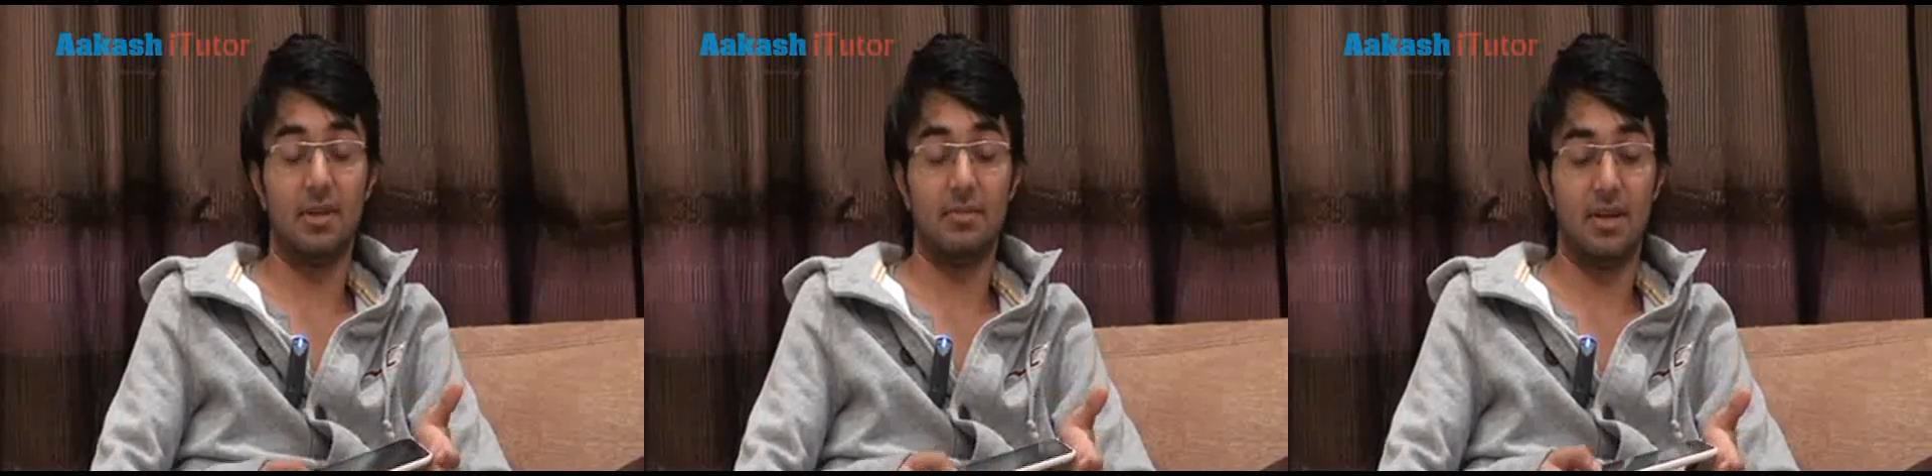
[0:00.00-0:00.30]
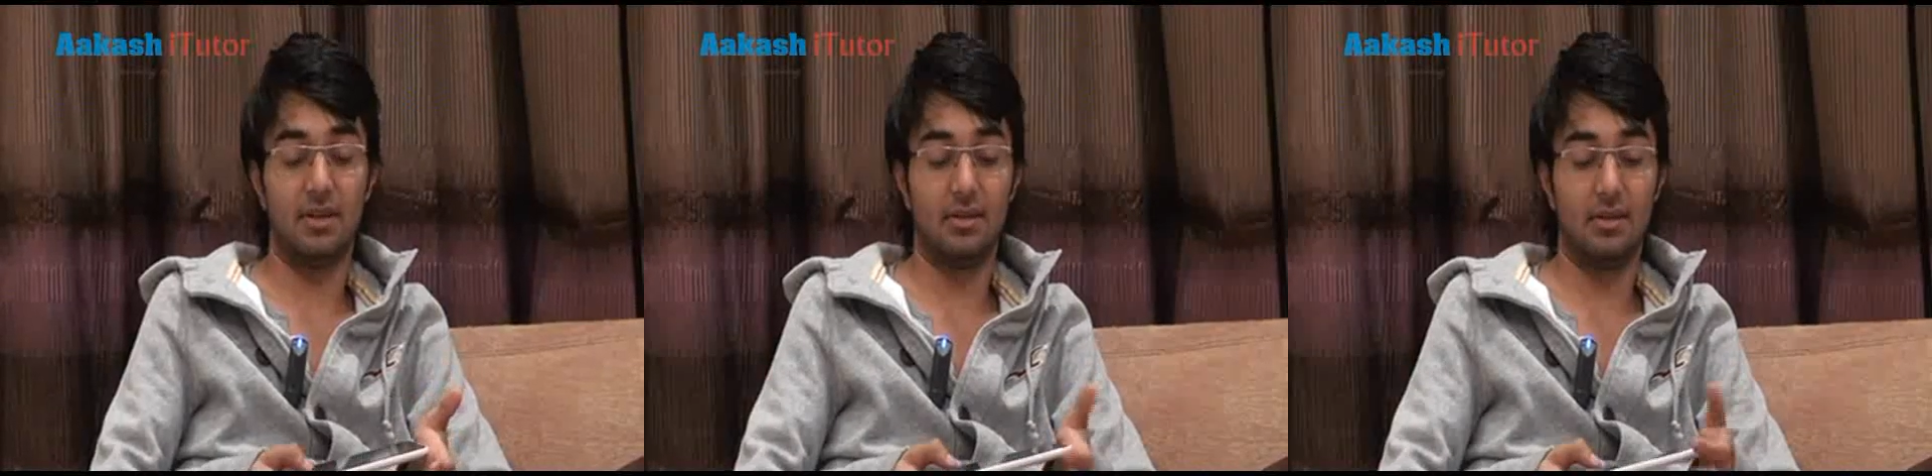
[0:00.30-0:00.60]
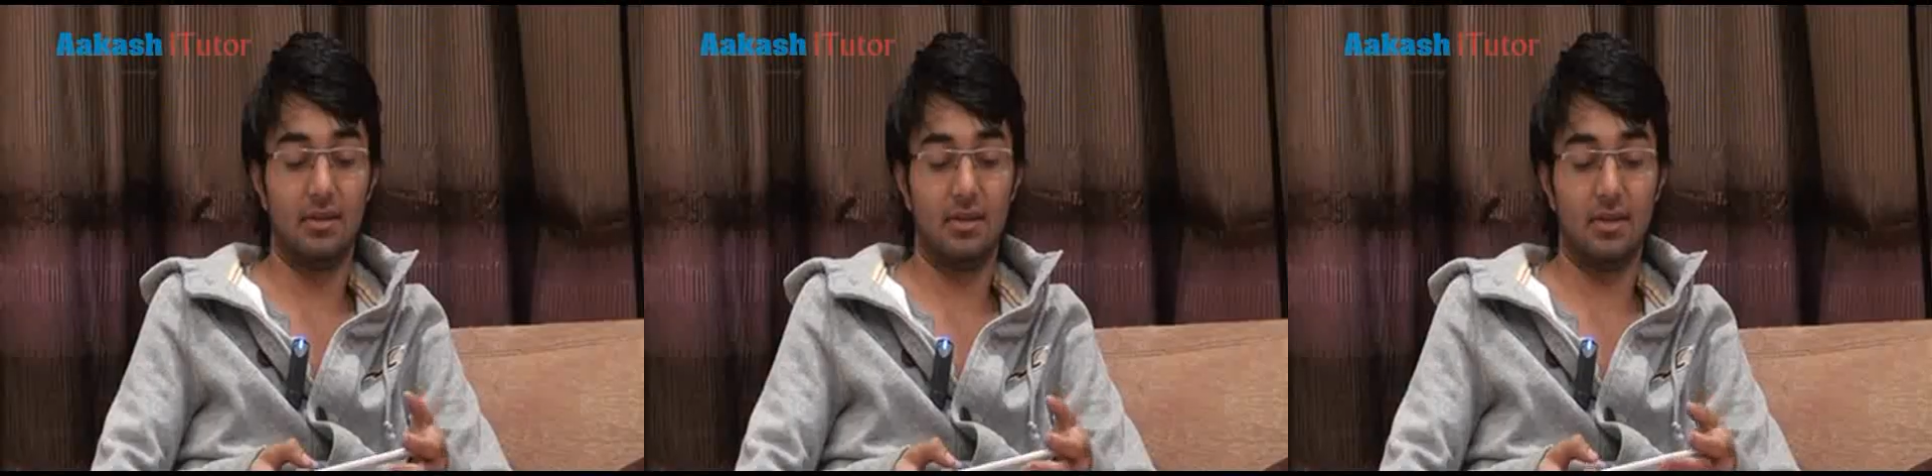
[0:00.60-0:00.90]
in
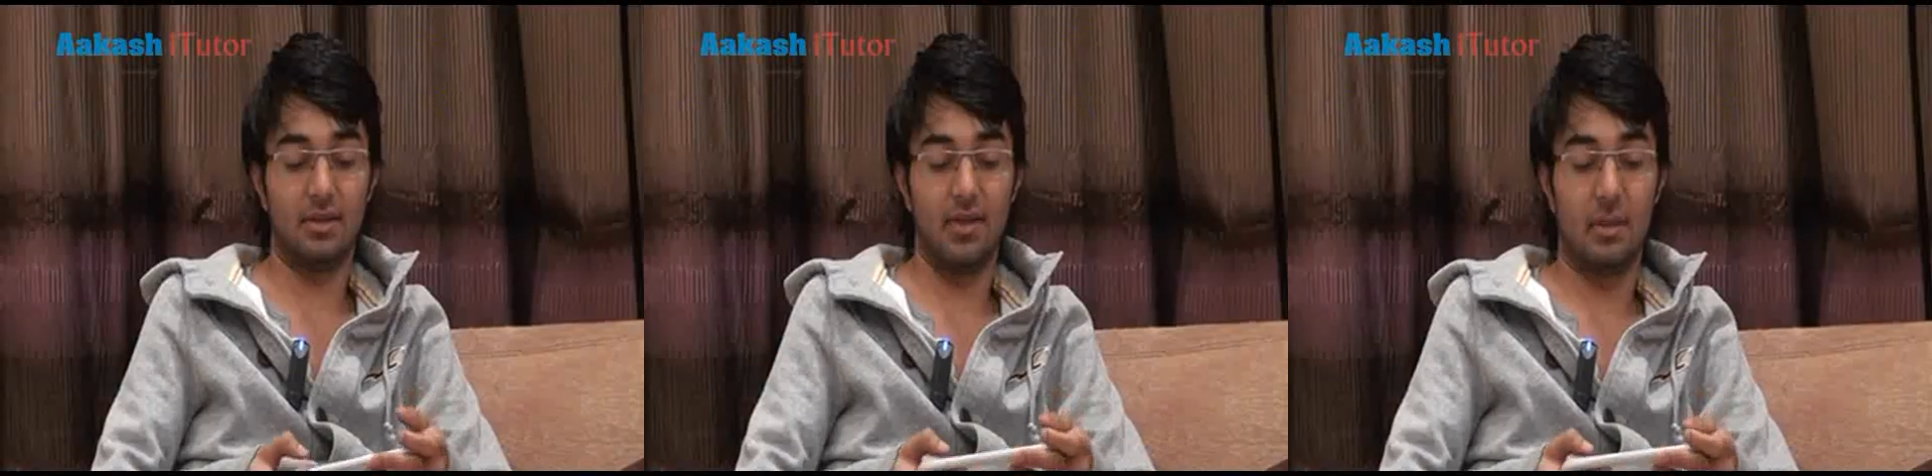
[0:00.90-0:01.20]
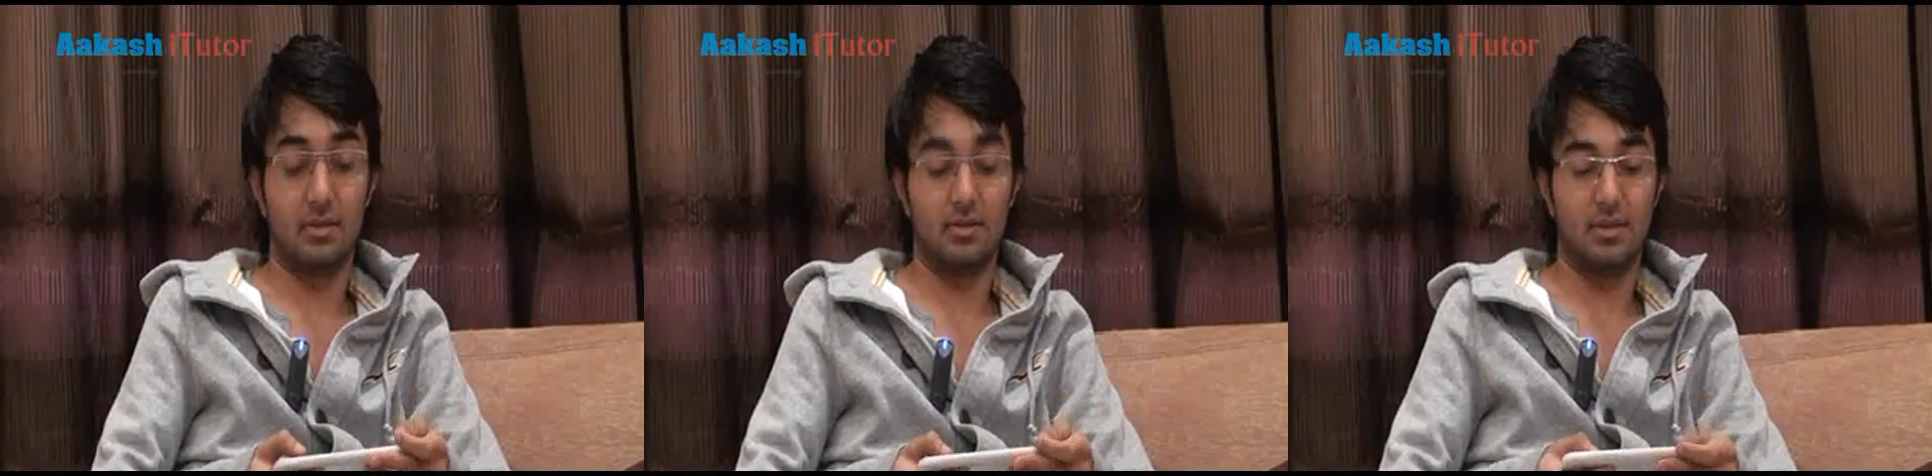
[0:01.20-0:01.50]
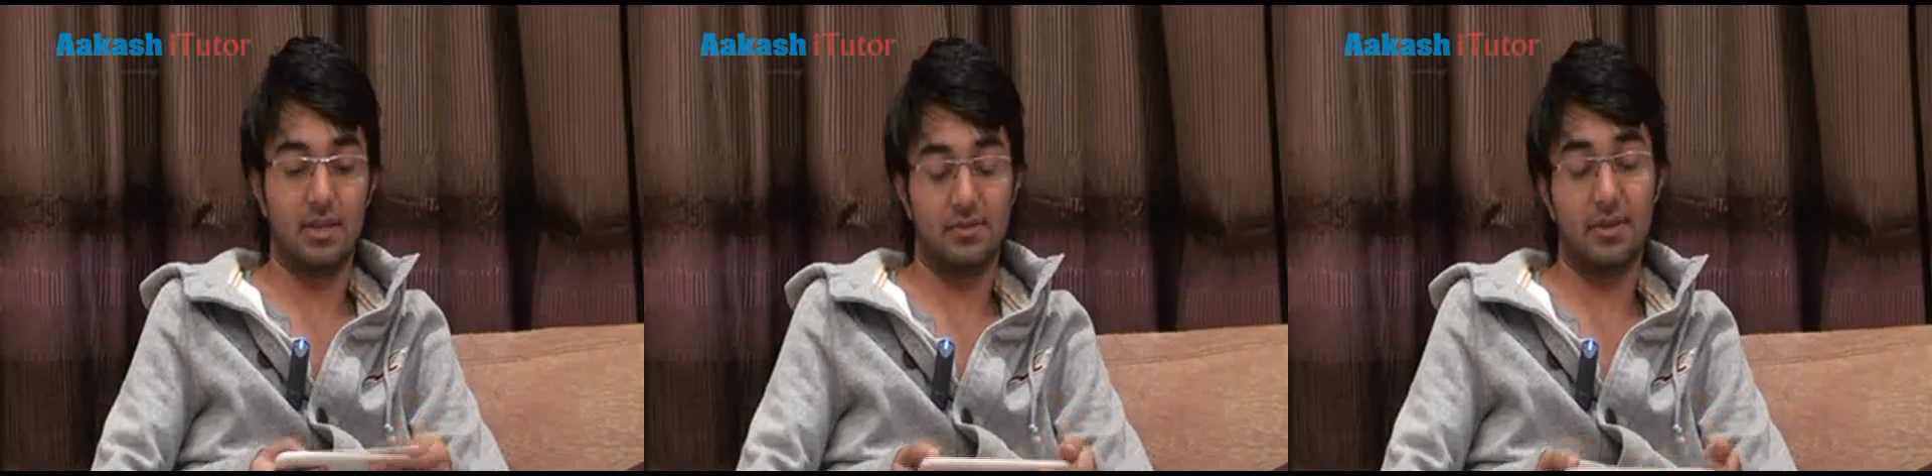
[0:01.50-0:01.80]
medical, and
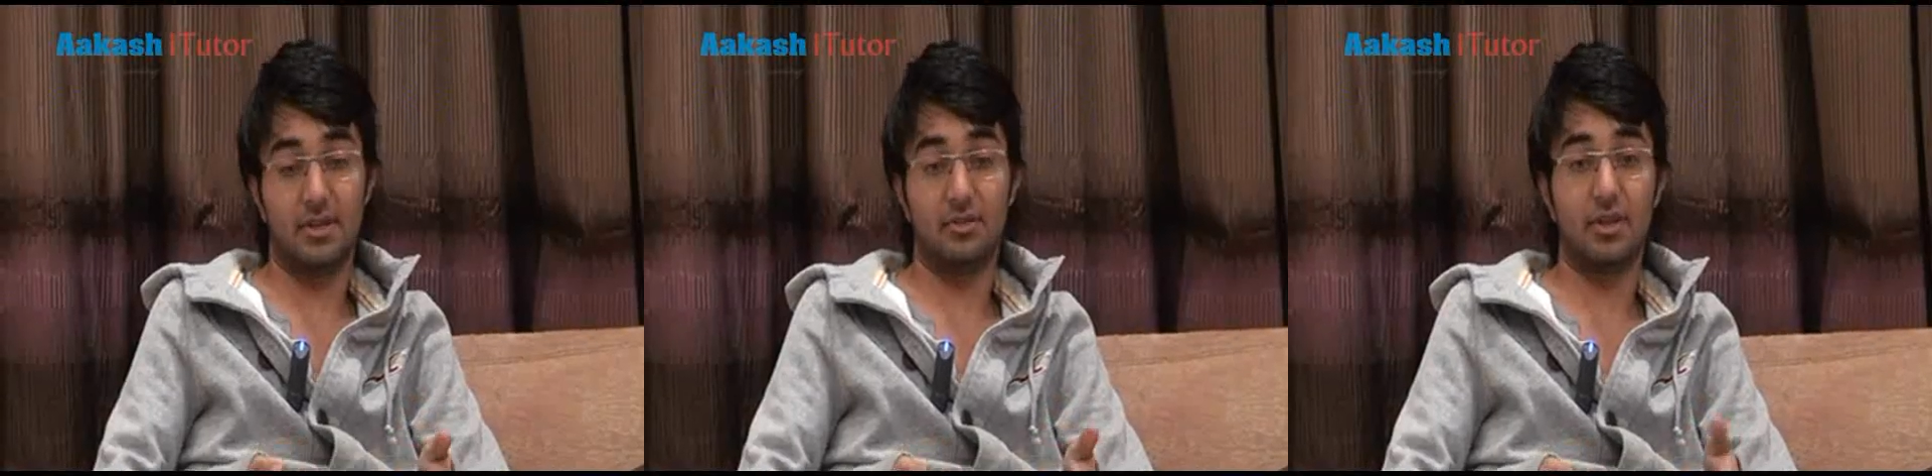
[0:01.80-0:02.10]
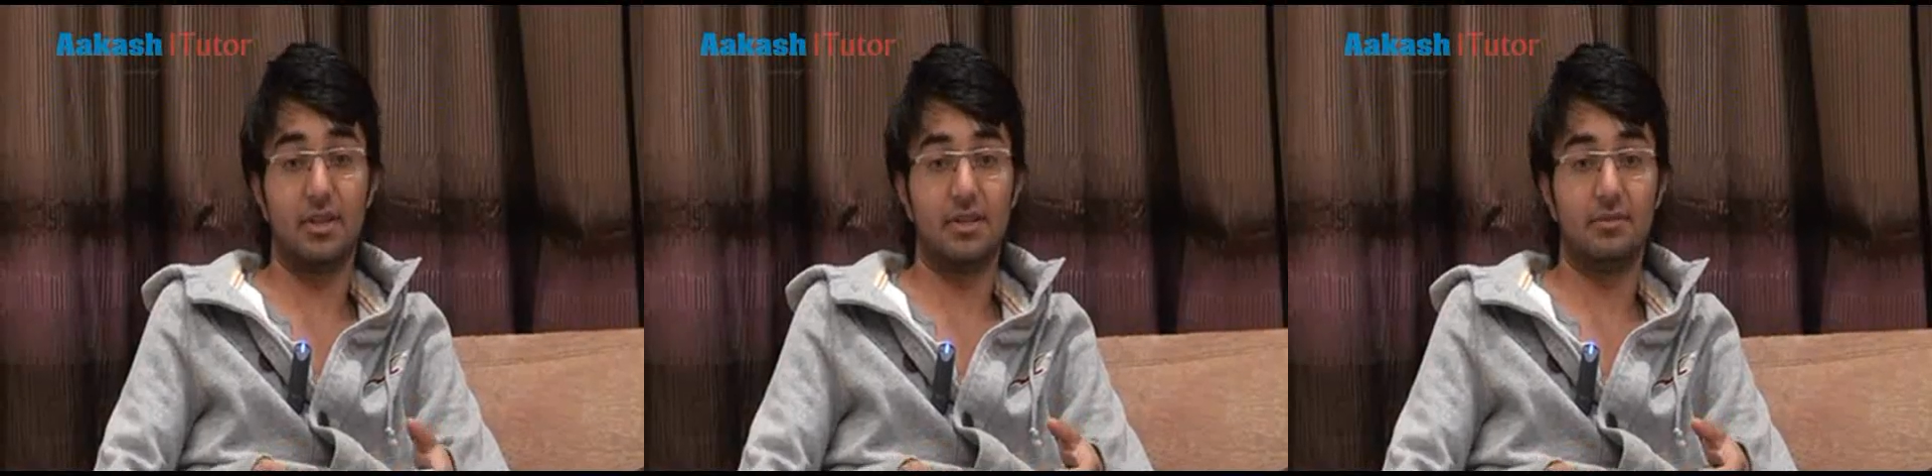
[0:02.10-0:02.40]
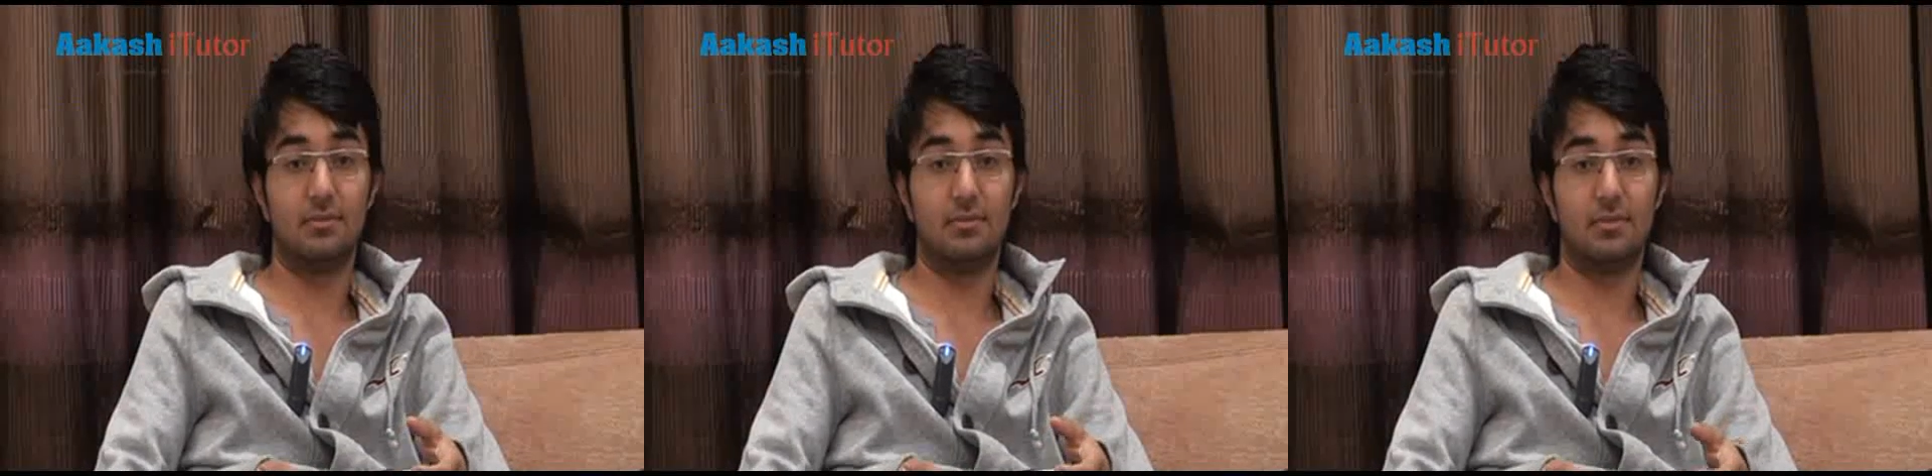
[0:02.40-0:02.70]
that's why I took it.